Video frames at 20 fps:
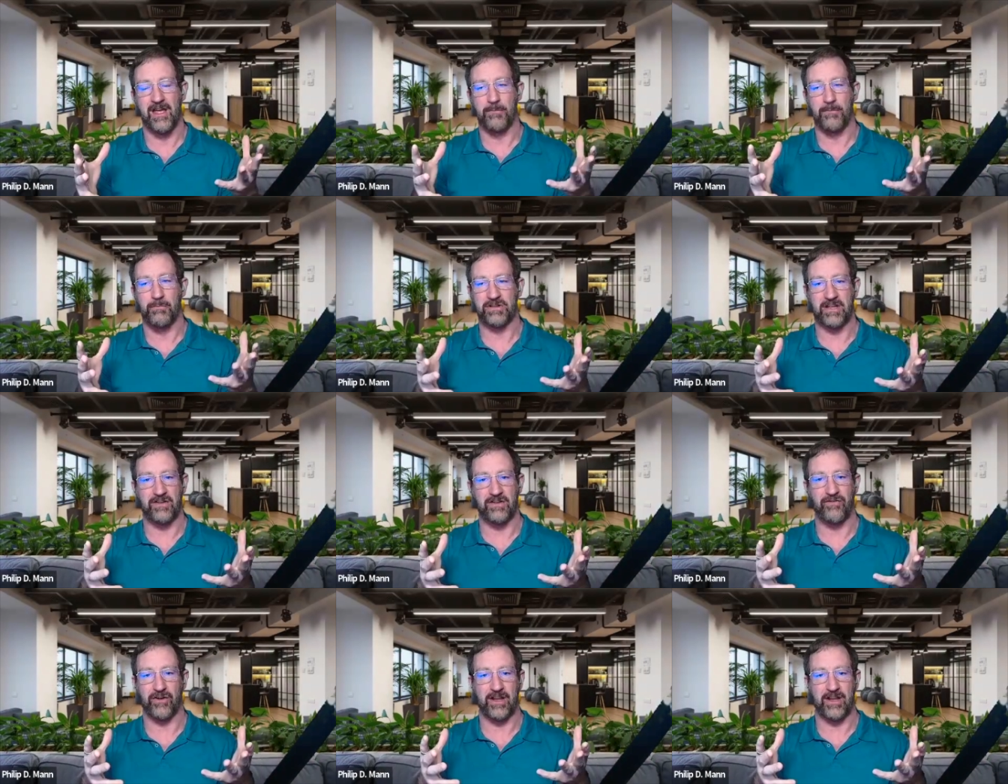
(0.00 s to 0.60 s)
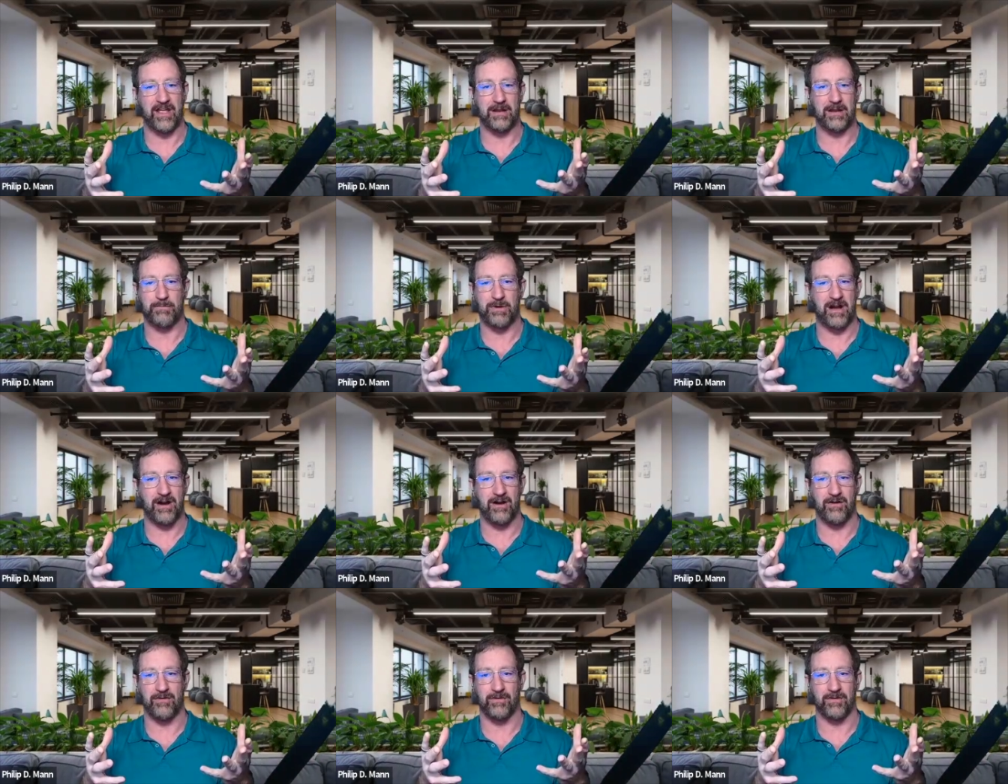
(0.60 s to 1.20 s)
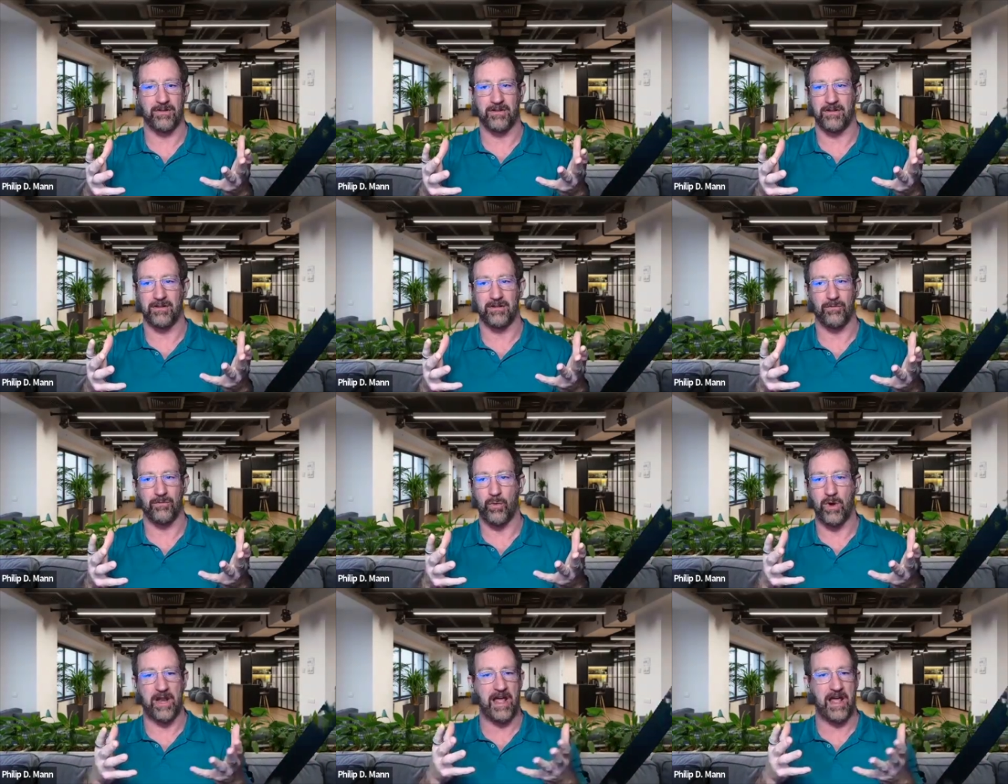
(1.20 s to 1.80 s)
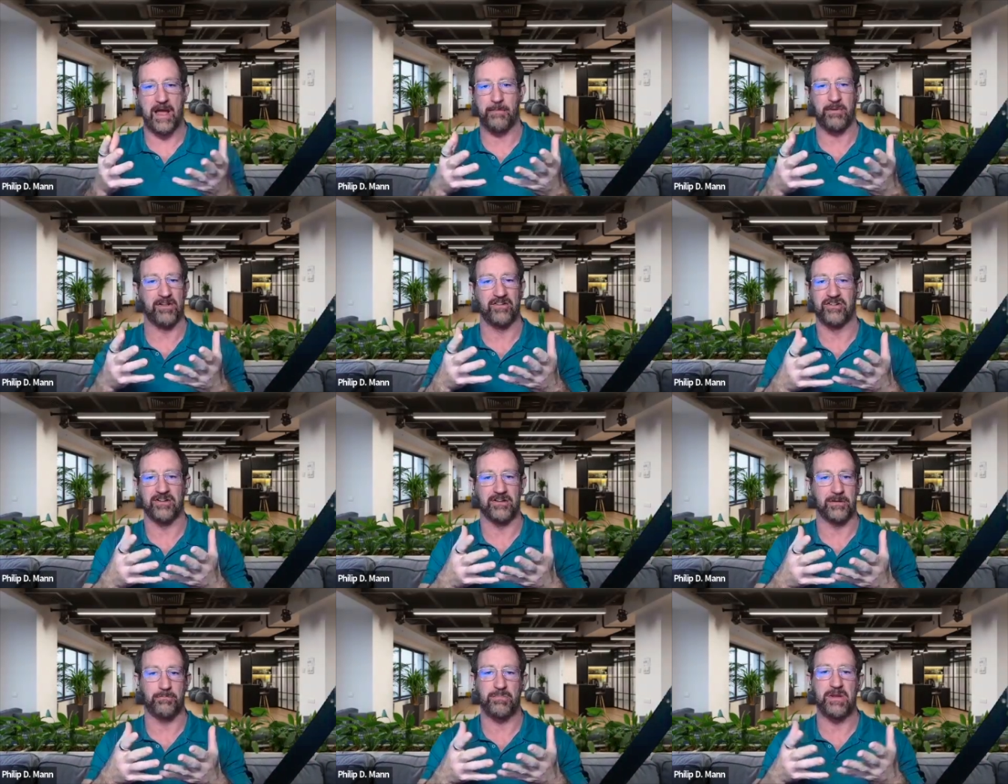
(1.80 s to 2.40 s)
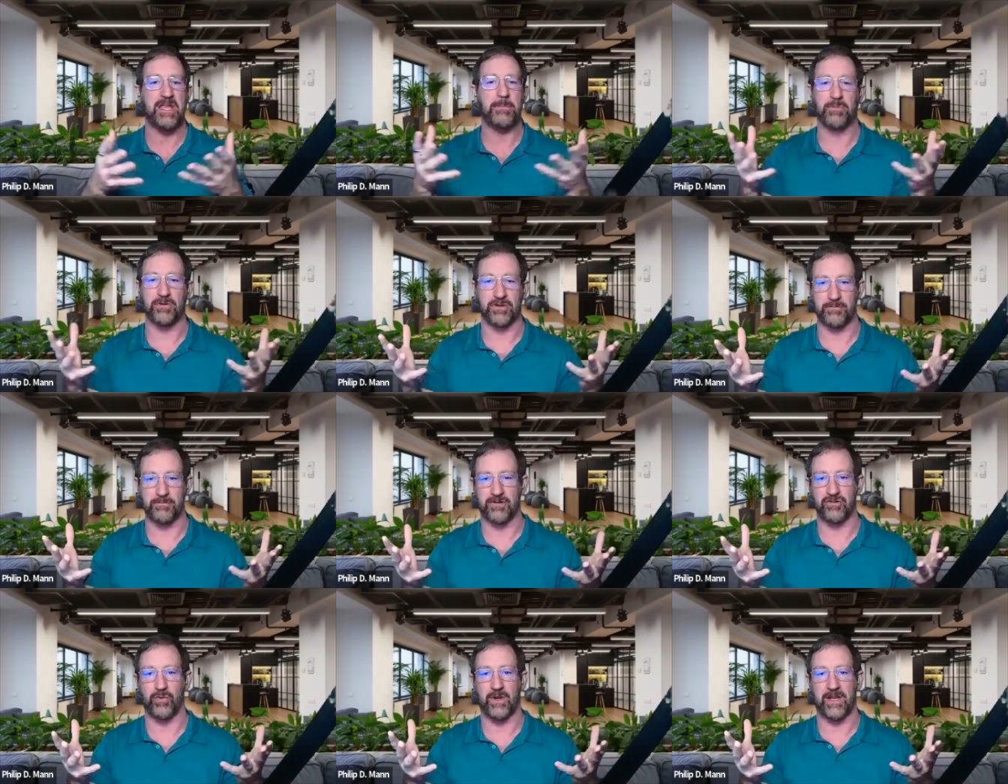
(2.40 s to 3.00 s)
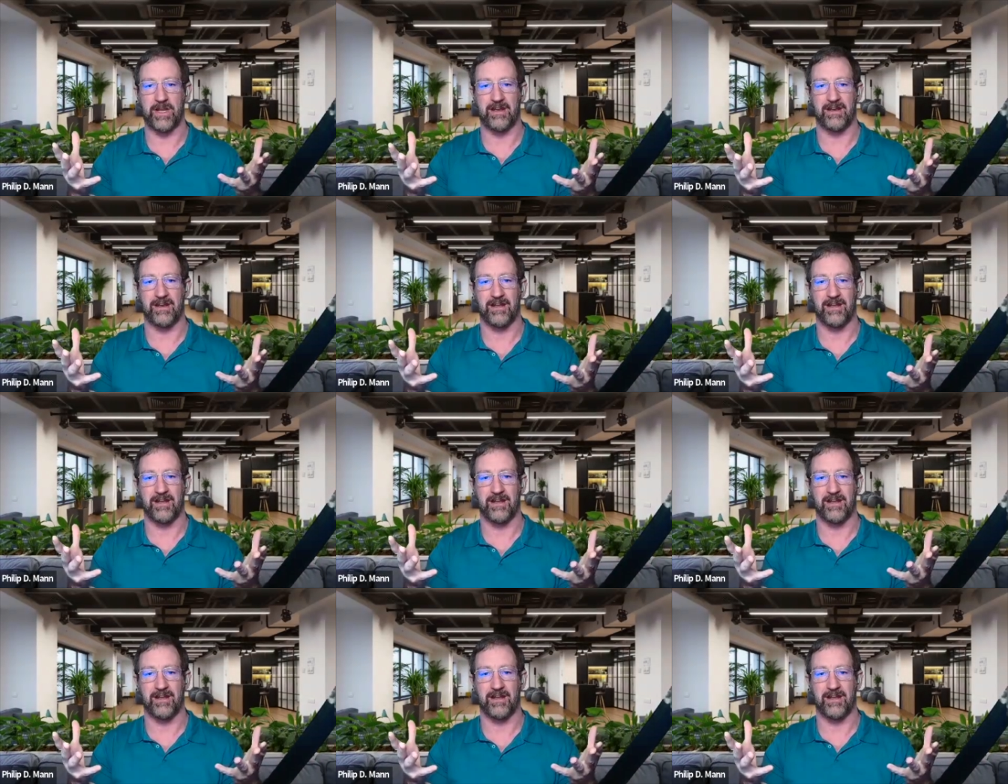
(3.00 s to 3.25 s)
but they forget about what happens to the people in between.